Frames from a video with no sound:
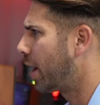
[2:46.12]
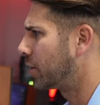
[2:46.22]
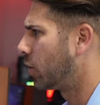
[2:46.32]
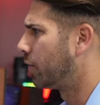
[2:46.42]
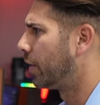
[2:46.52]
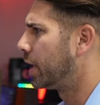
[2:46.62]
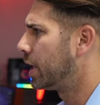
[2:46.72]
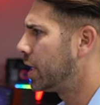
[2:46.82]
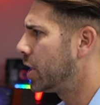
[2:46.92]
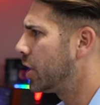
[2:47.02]
right over
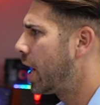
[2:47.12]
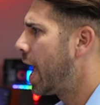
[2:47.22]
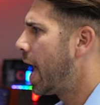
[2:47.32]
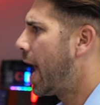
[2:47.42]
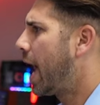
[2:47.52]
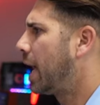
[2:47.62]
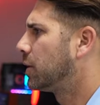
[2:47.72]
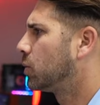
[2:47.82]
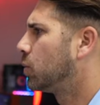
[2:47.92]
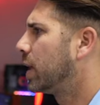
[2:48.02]
here,
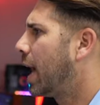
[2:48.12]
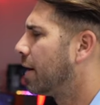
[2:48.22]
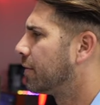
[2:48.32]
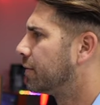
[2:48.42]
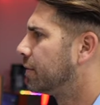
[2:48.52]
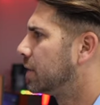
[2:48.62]
and we have